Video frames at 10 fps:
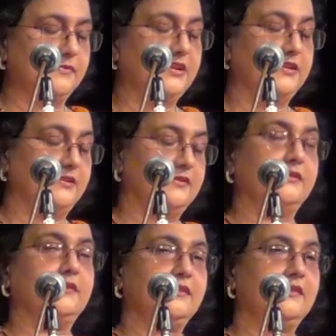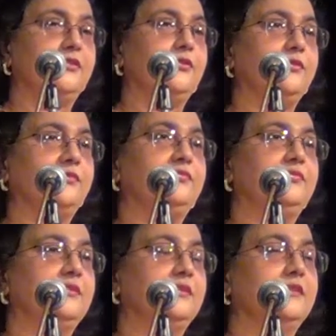but it sort of,
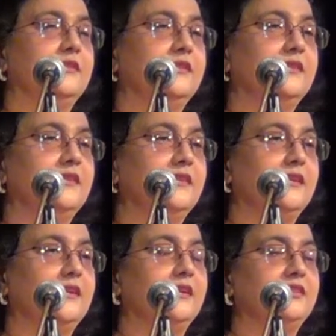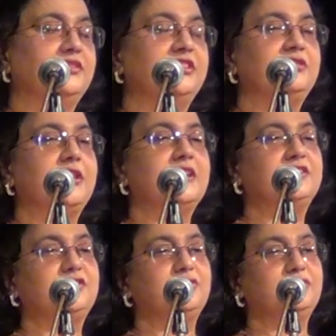she
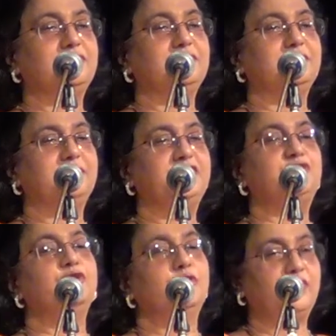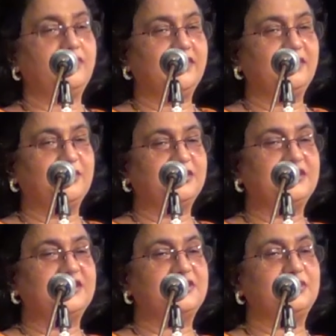tries to be sure that what
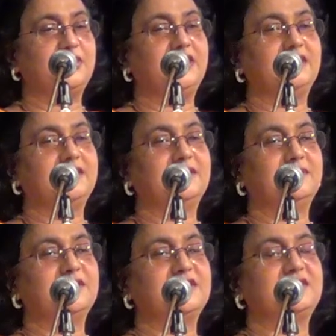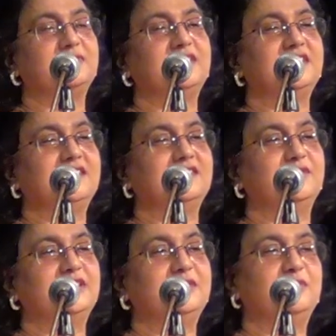she is doing was
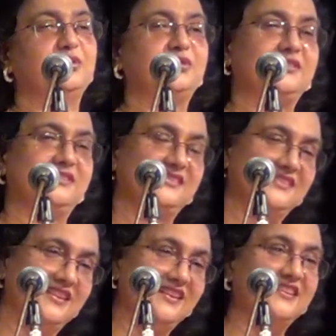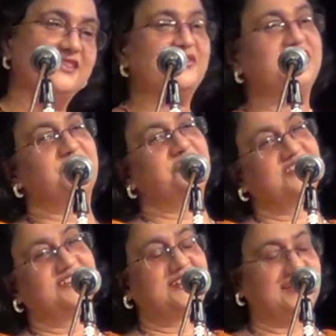within both her
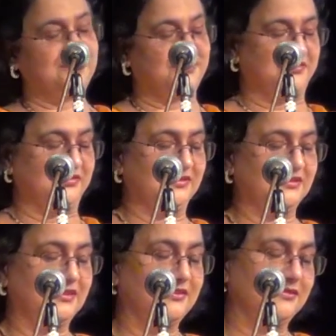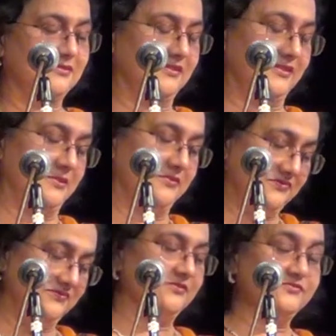convention and that
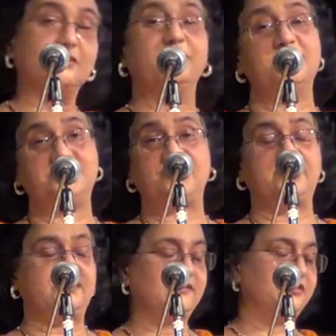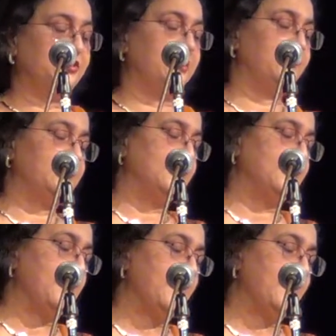of the world she lives in.